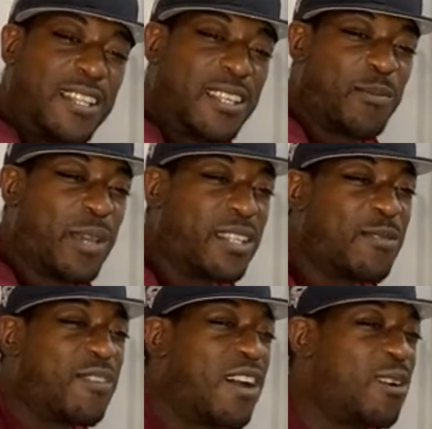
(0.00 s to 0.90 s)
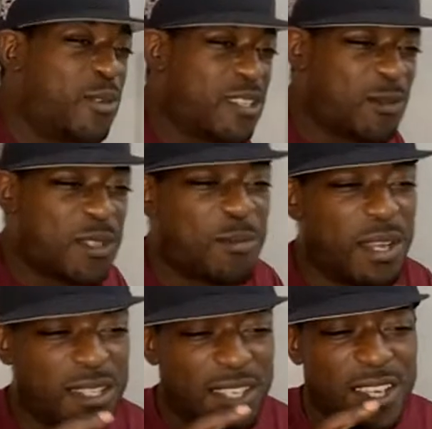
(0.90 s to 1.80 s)
think Mega Divine Wisdom is
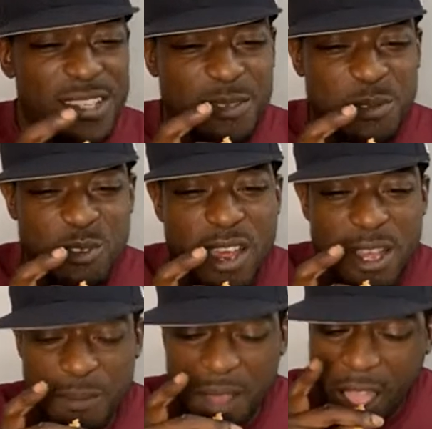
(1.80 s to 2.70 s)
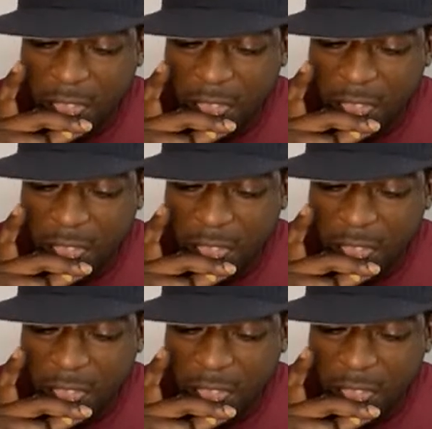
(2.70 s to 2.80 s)
about to unsubscribe.